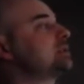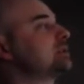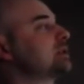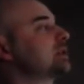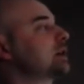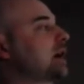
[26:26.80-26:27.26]

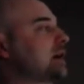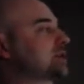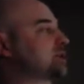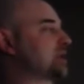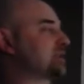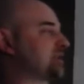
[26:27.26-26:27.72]

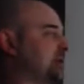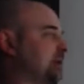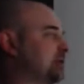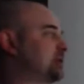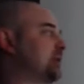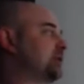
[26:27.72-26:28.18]
contrast to
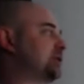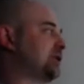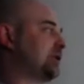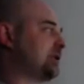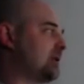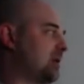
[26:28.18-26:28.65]
noise
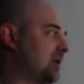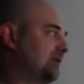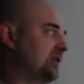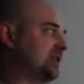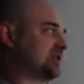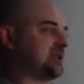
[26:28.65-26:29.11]
ratio of
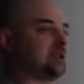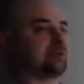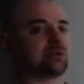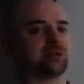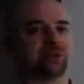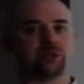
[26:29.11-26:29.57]
this
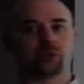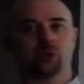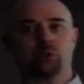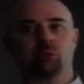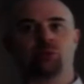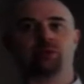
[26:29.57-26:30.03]
liver lesion,
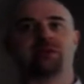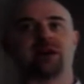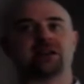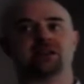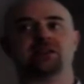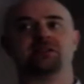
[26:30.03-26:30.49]

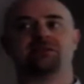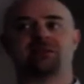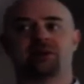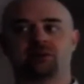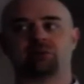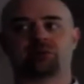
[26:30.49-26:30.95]
provided the
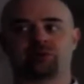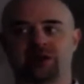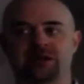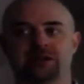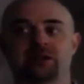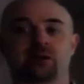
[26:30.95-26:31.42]

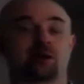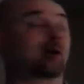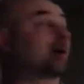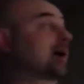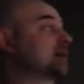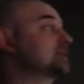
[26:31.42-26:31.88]

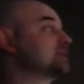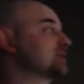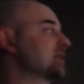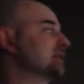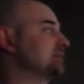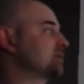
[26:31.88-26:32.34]
ROIs that
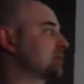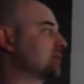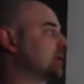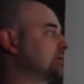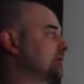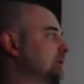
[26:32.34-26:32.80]
I've
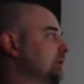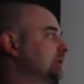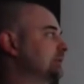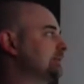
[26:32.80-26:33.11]
drawn for you?